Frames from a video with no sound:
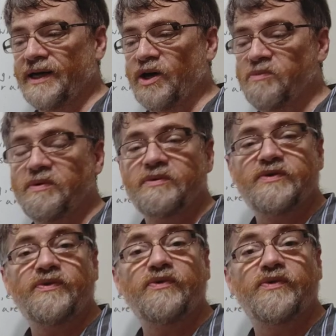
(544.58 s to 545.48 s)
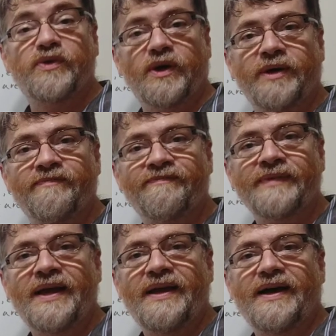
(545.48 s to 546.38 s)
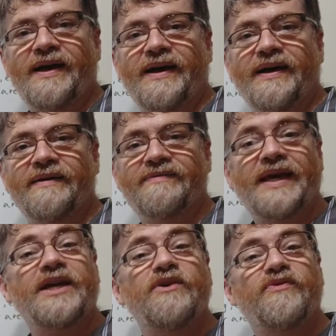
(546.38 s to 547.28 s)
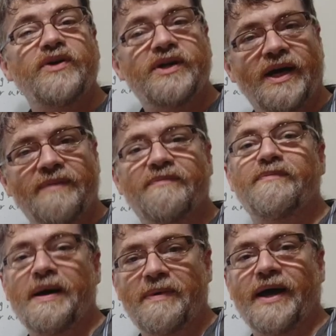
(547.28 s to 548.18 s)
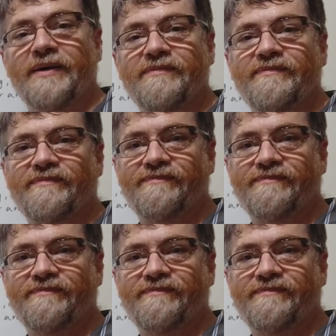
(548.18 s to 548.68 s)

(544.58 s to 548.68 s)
I hope it was food for thought. Uh, thank you for your time. Bye bye.